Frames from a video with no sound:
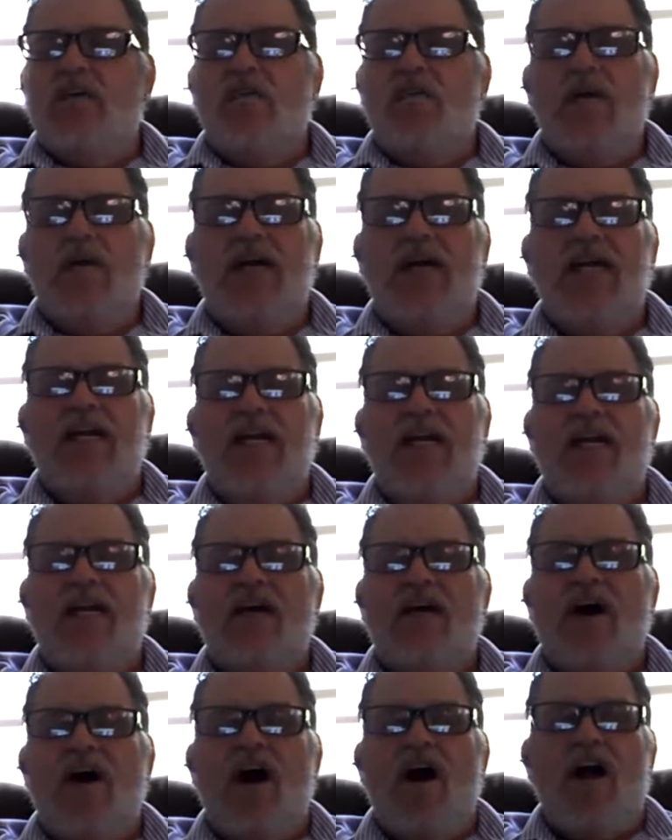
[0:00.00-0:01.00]
we
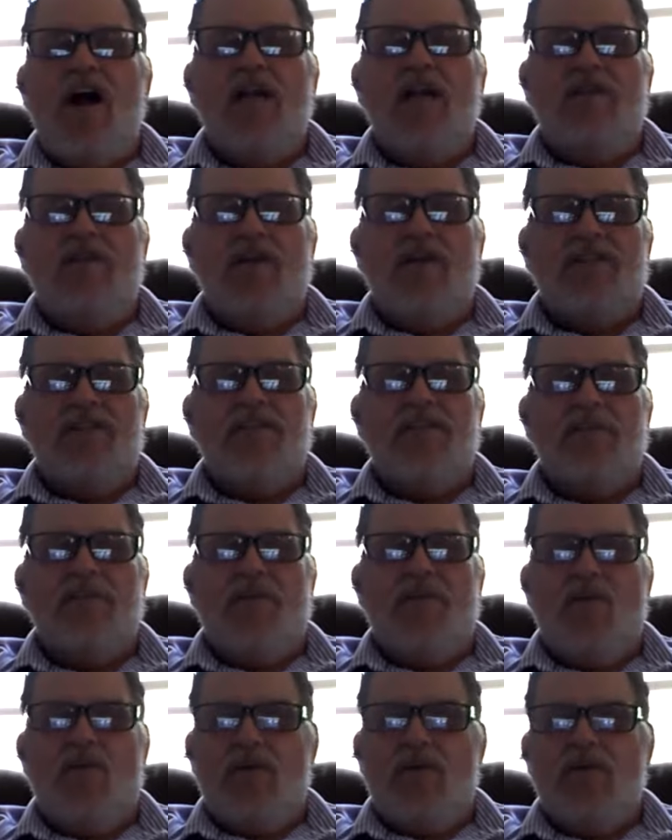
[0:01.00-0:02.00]
need all of our
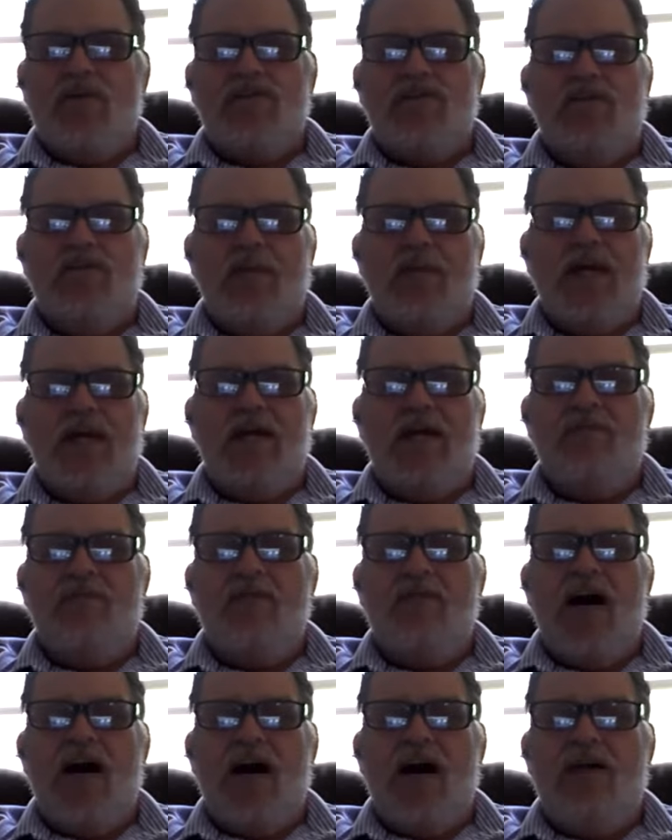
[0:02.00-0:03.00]
supporters to be
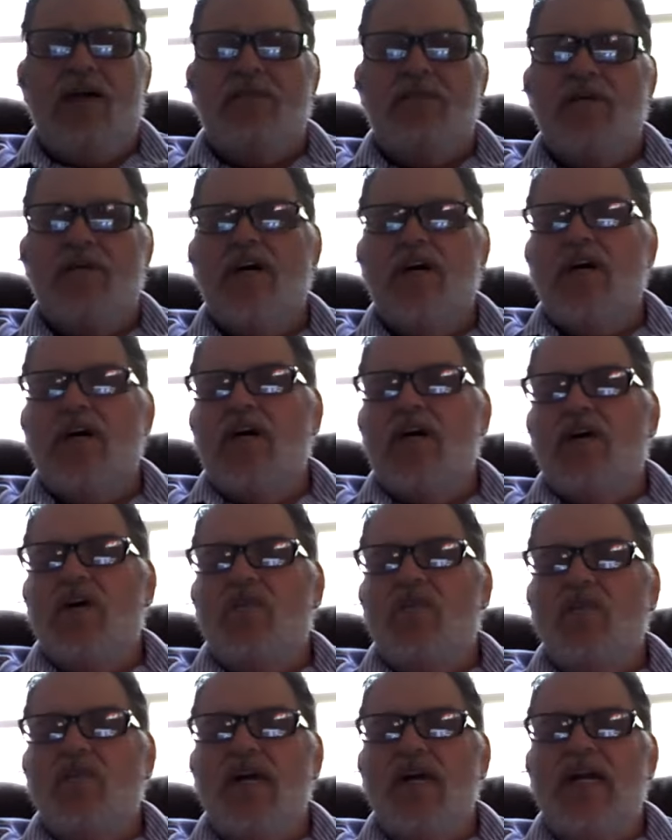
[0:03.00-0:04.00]
involved.
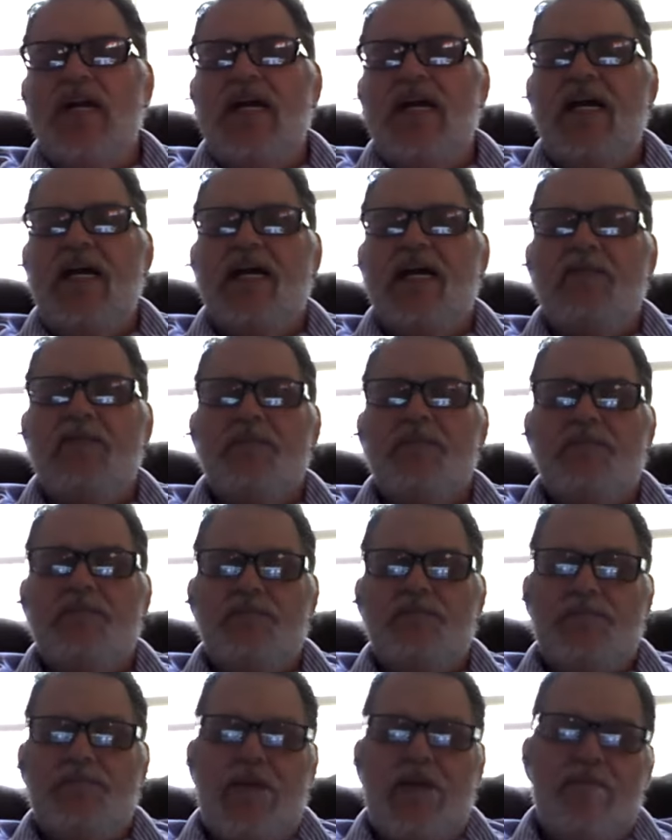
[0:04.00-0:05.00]
We need
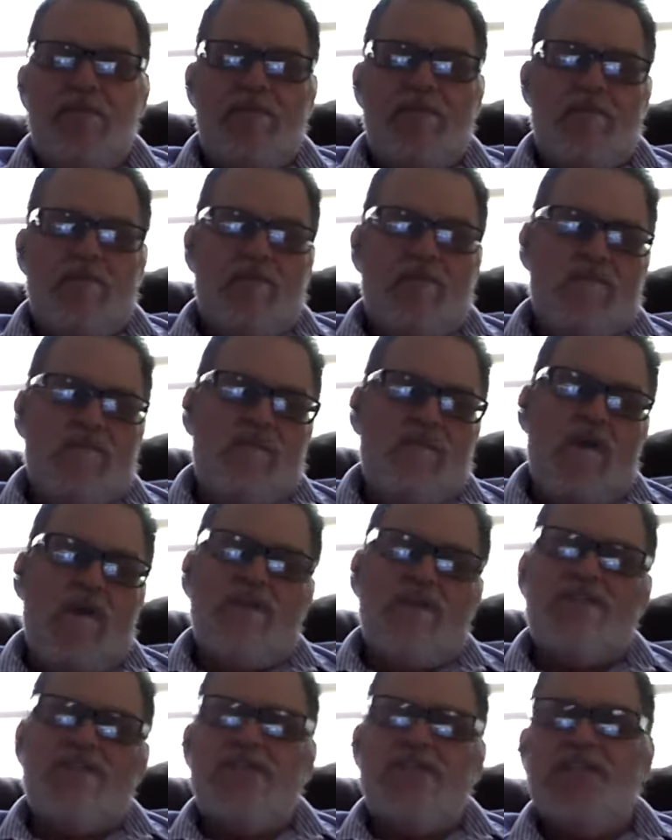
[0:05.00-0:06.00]
people
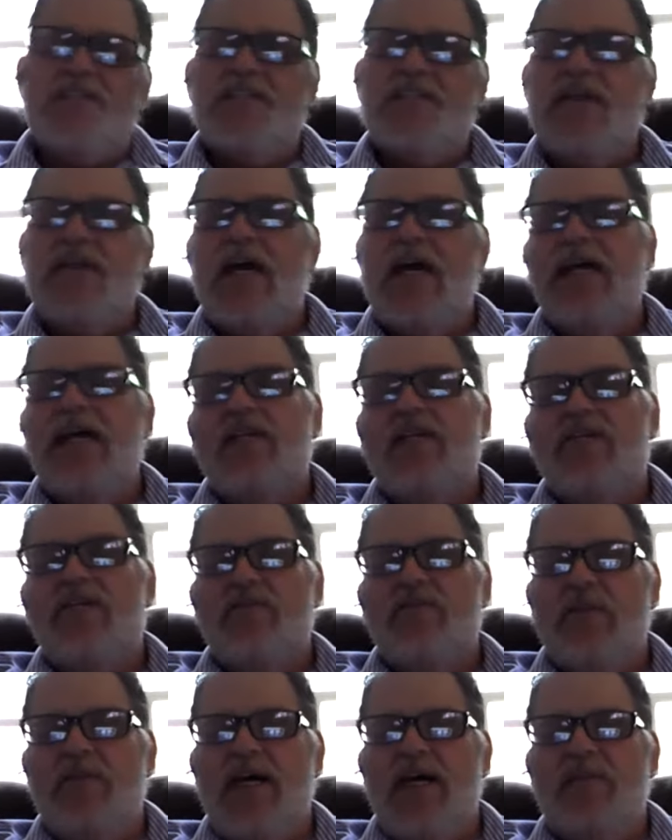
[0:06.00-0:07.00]
across the state
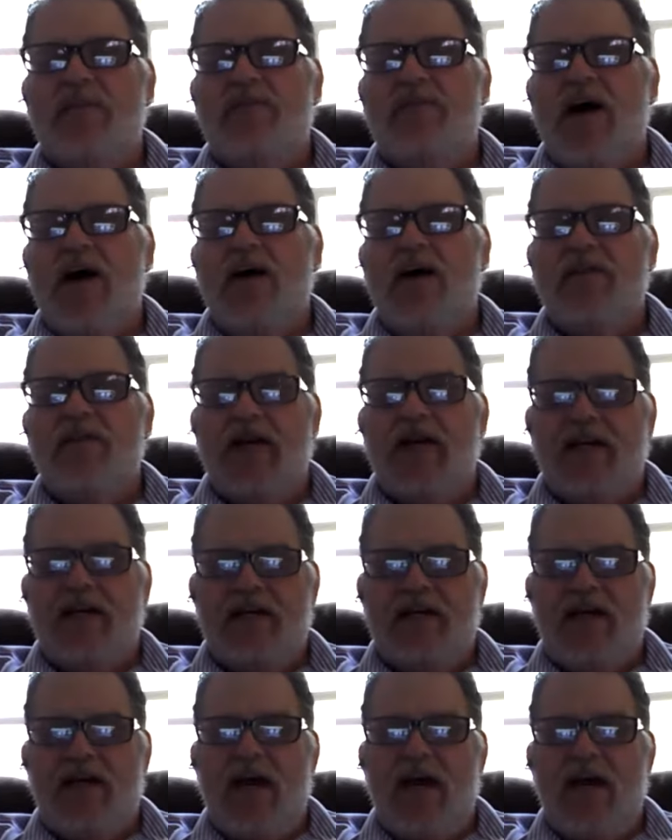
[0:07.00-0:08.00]
to be involved
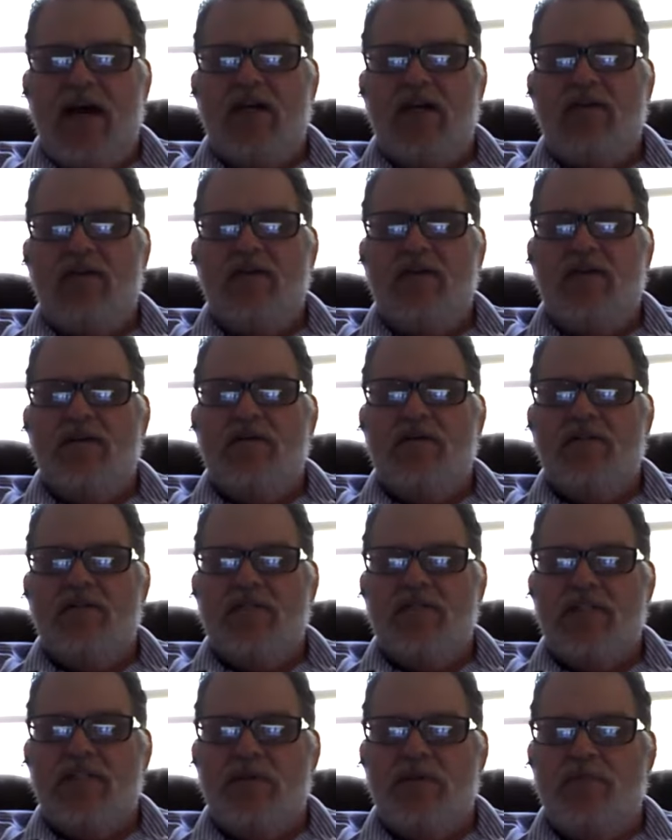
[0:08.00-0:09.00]
and
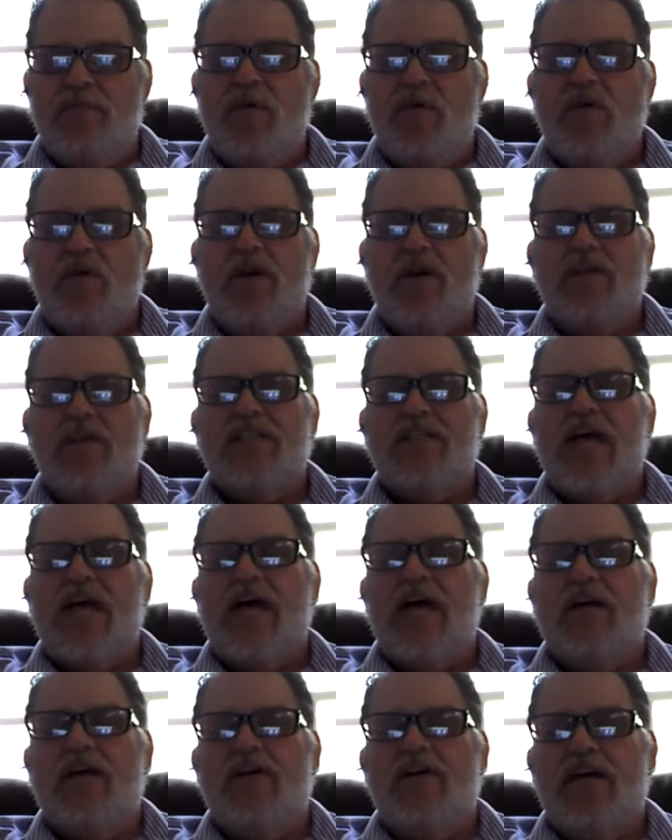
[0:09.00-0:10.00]
support us
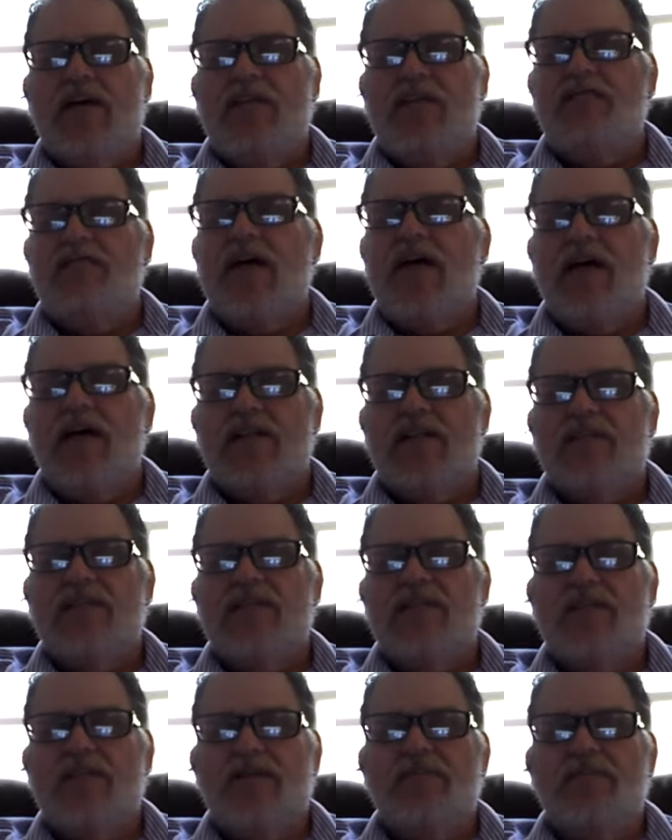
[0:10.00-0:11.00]
at our
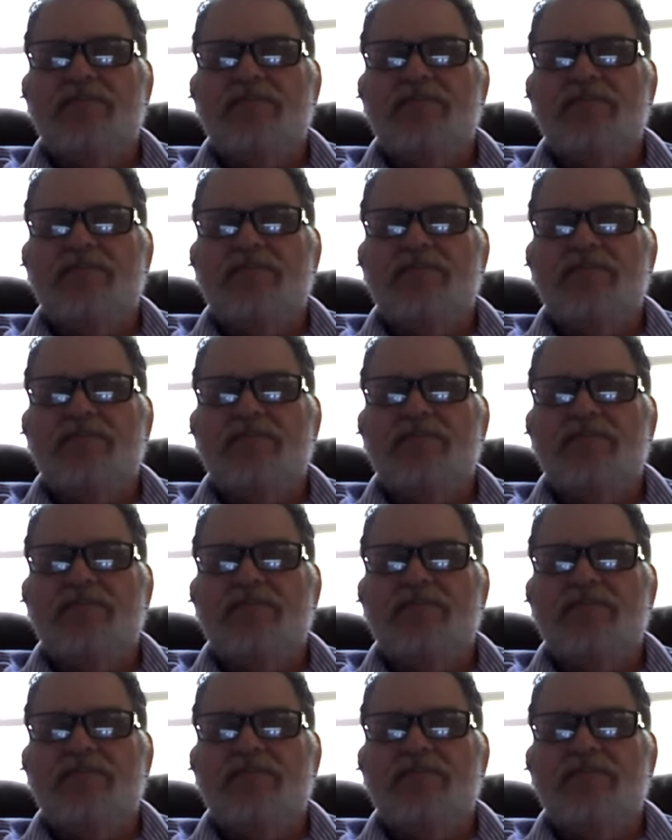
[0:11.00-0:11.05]
events.